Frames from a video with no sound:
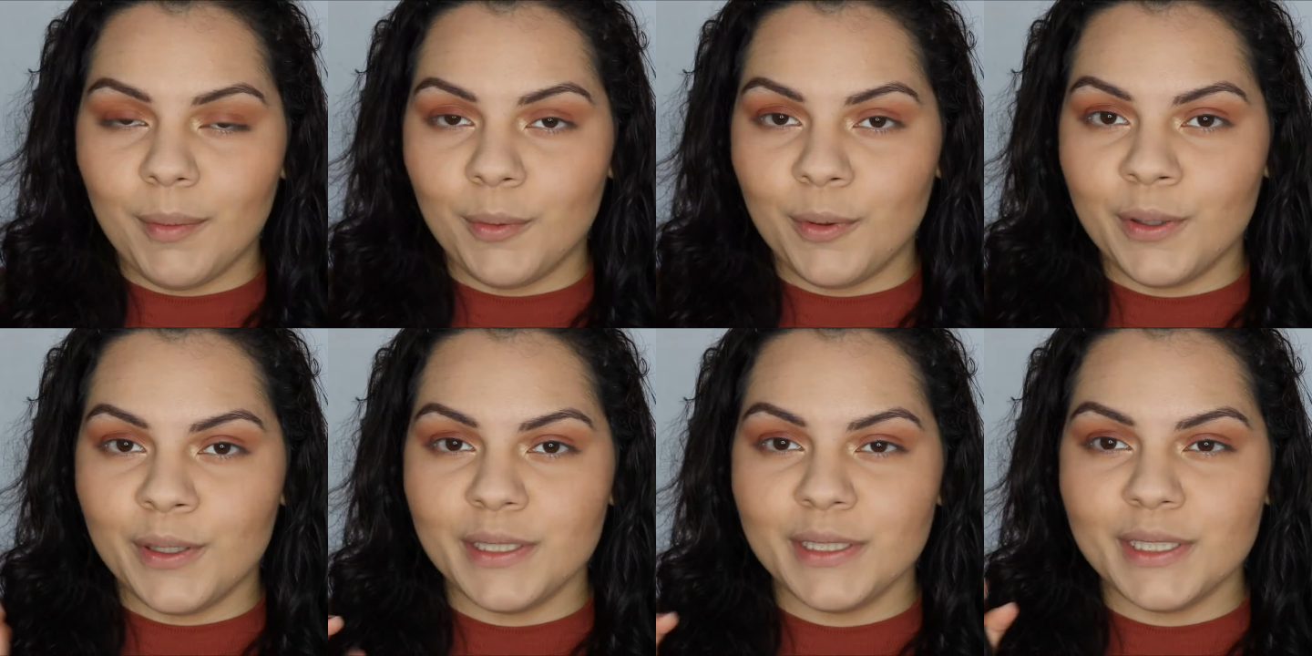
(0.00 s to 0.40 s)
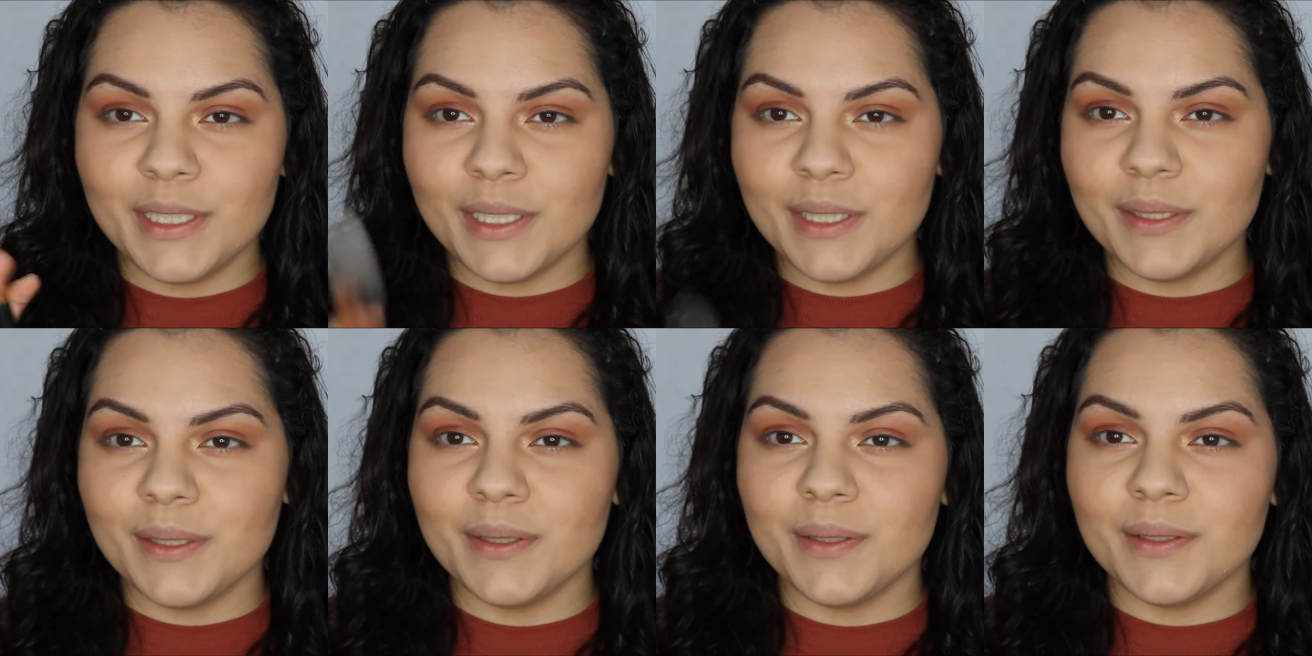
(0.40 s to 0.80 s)
I'm going to
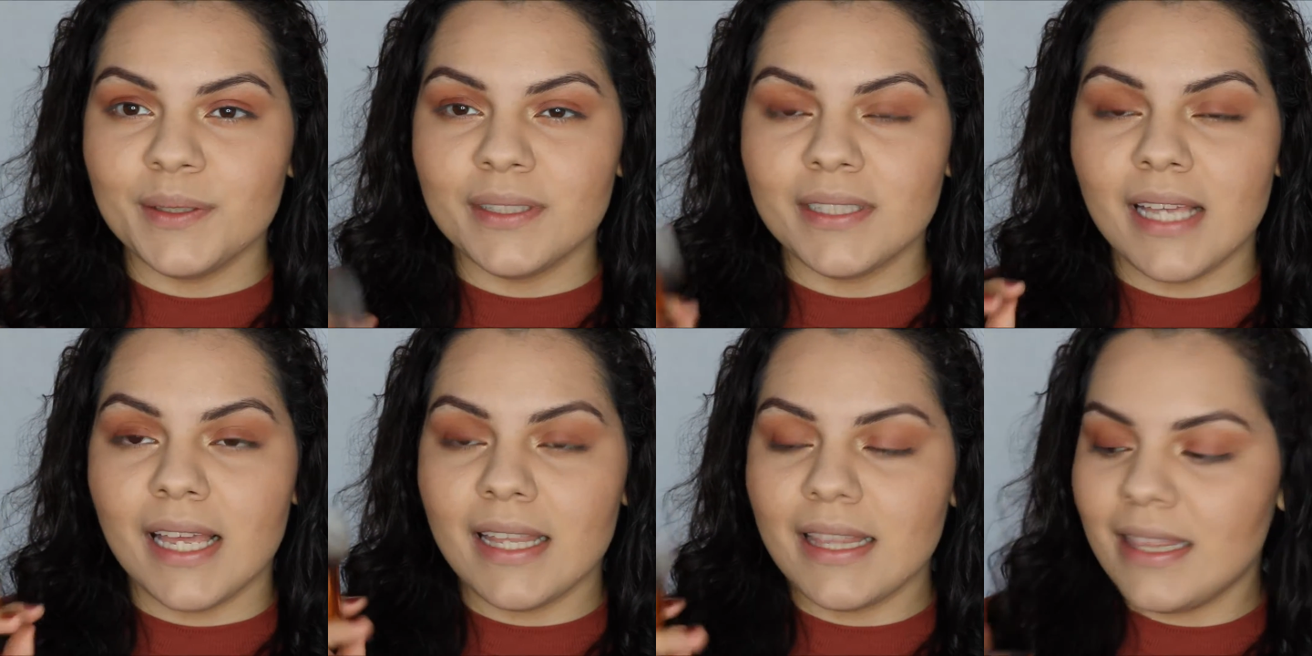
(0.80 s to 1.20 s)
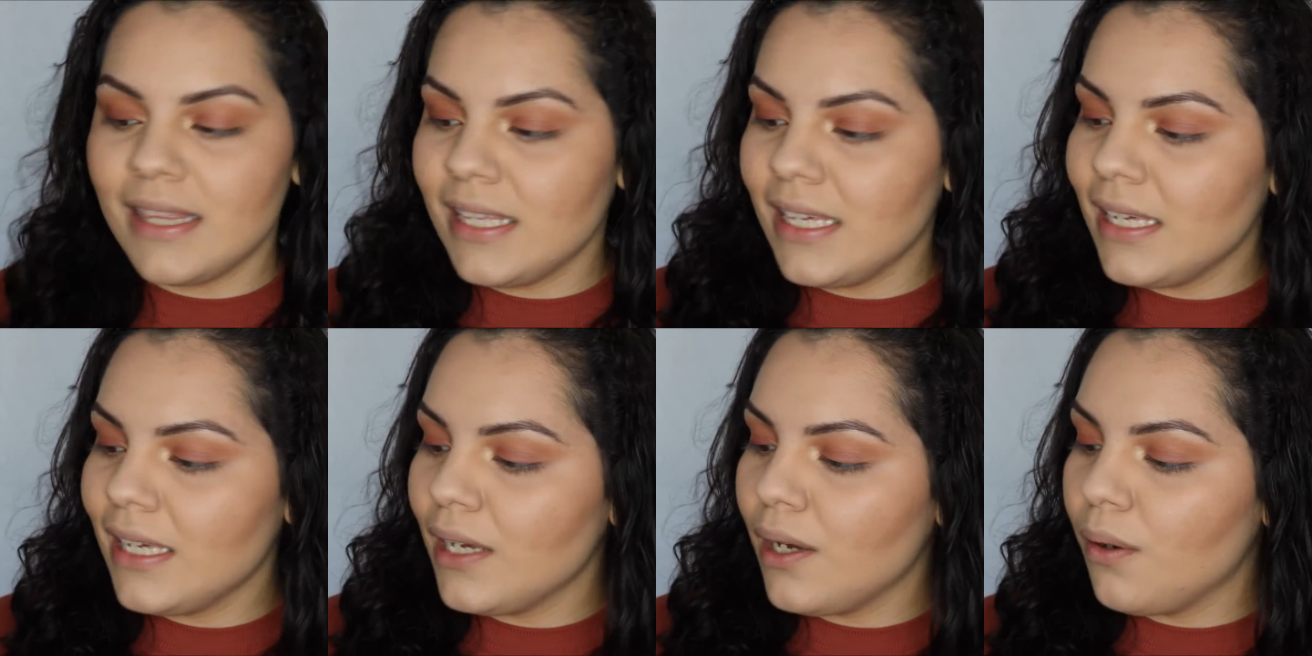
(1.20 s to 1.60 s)
use
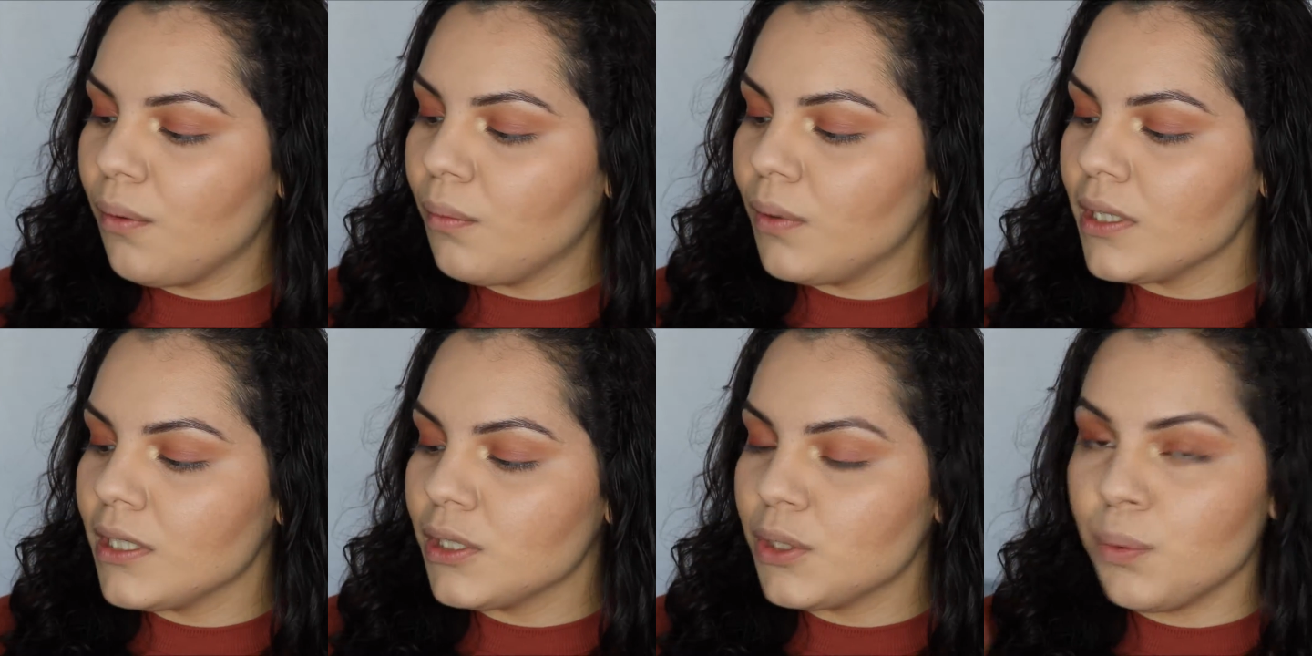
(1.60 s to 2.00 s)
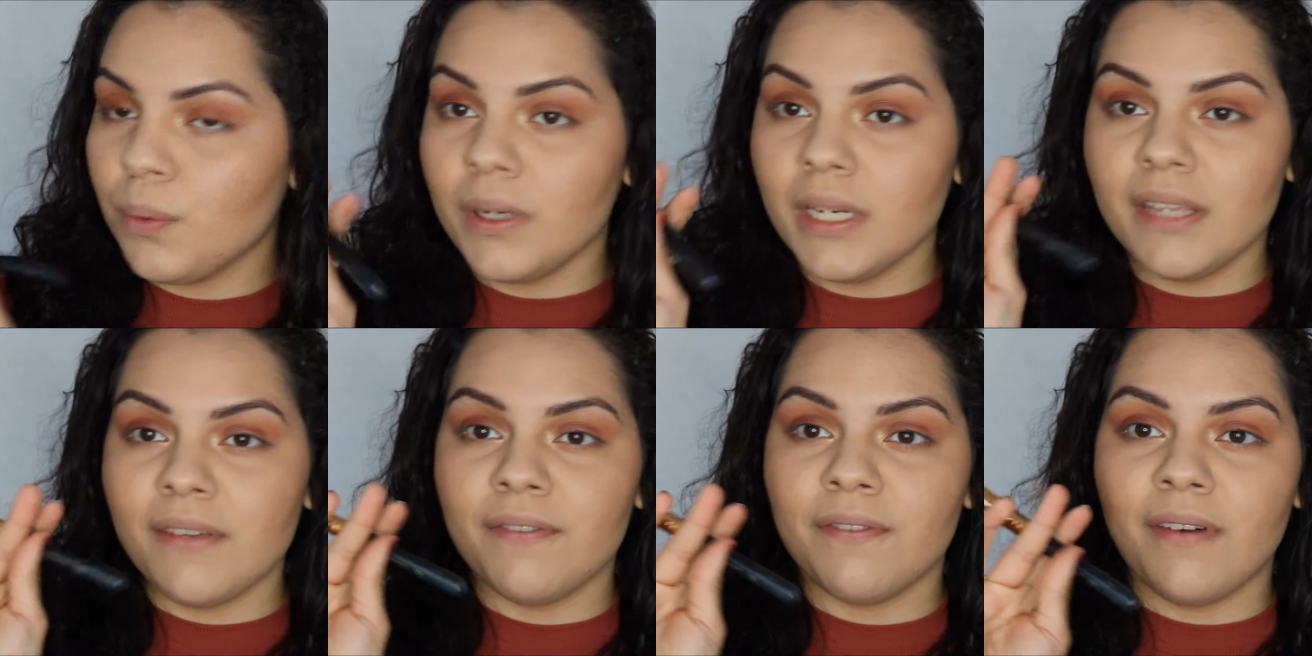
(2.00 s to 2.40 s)
the
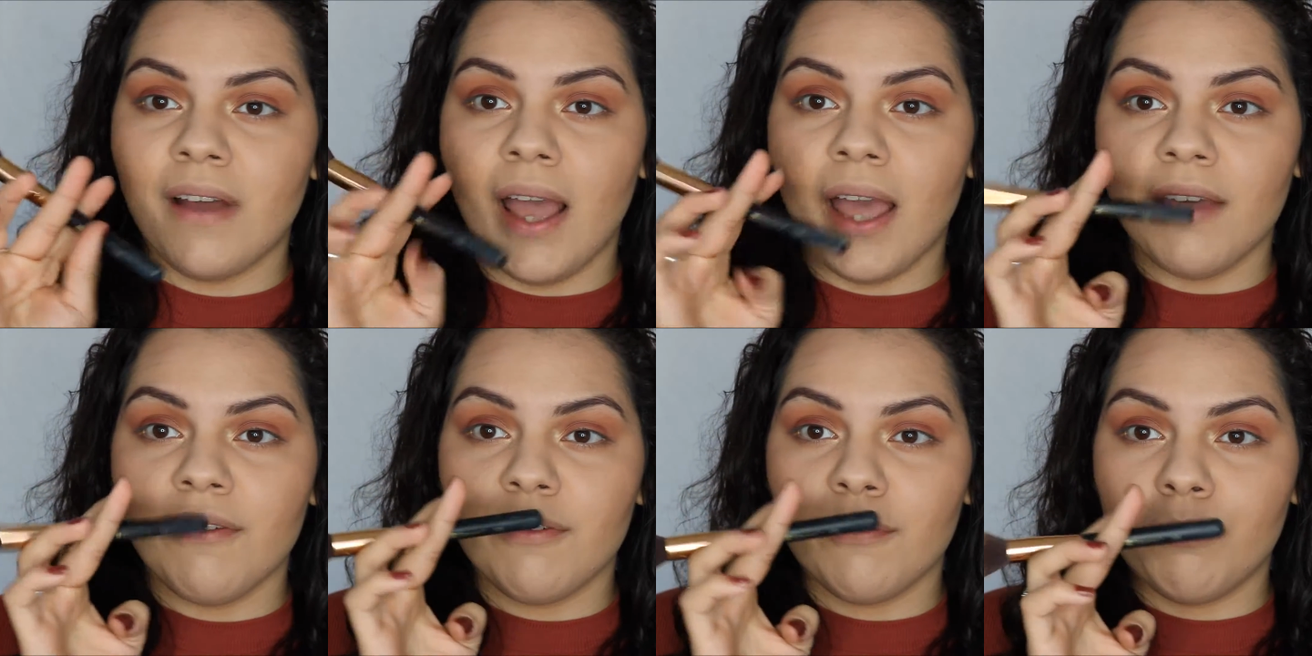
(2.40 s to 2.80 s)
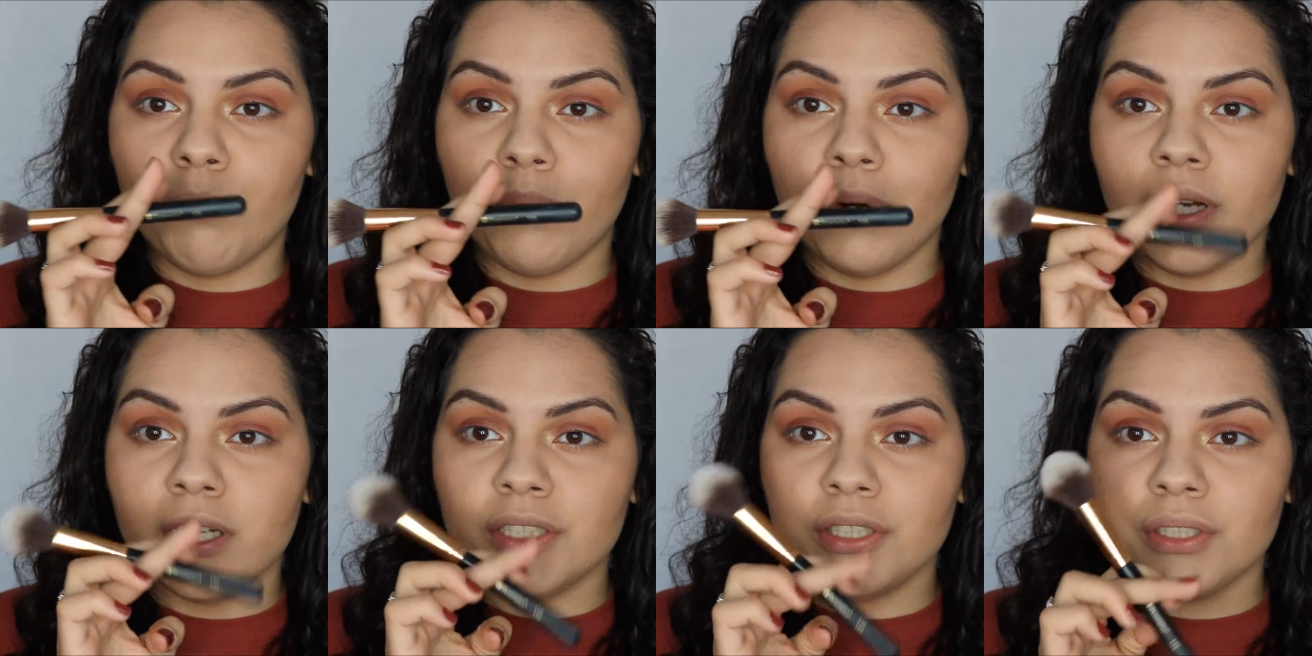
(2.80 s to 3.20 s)
125
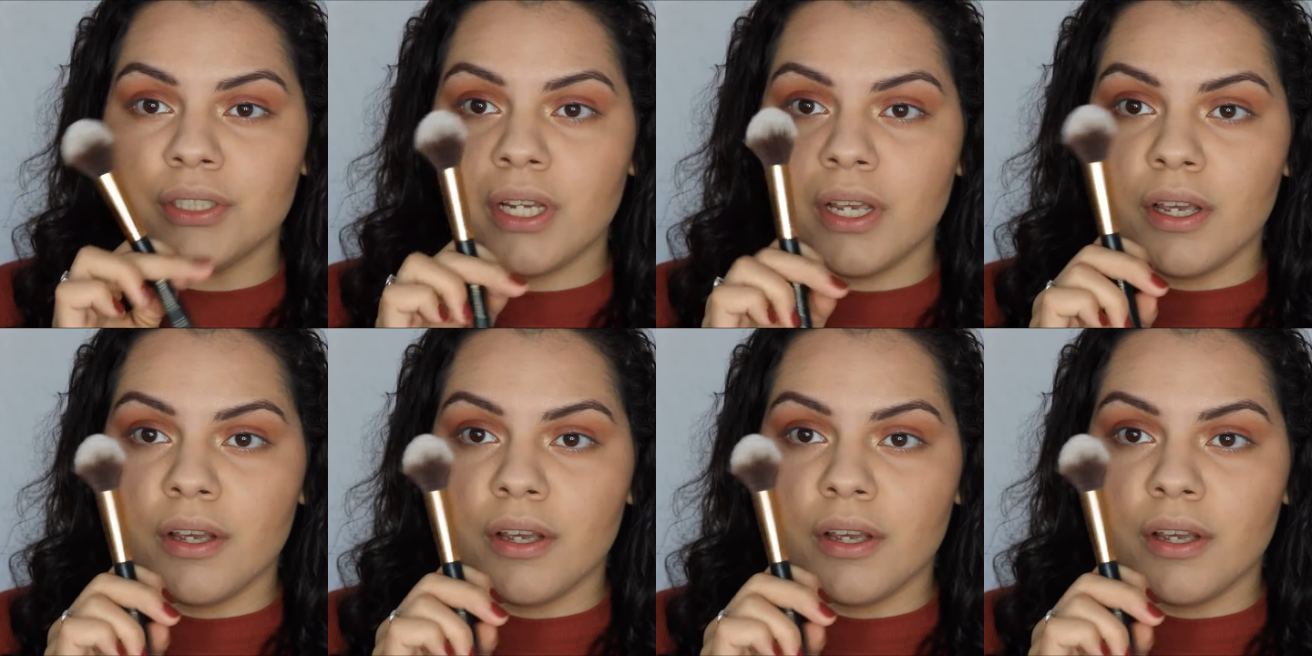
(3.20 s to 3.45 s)
brush